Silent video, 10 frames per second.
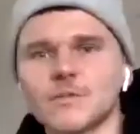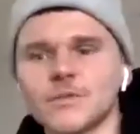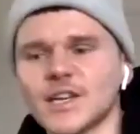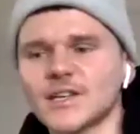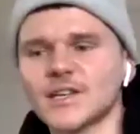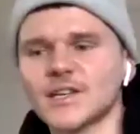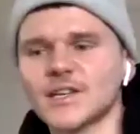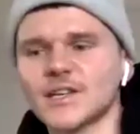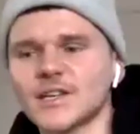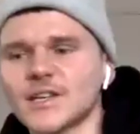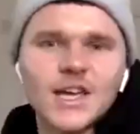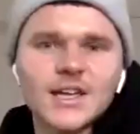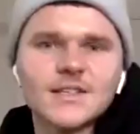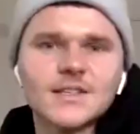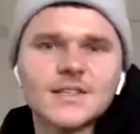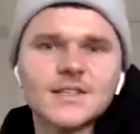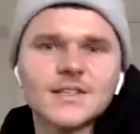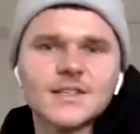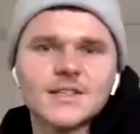change from this over to this.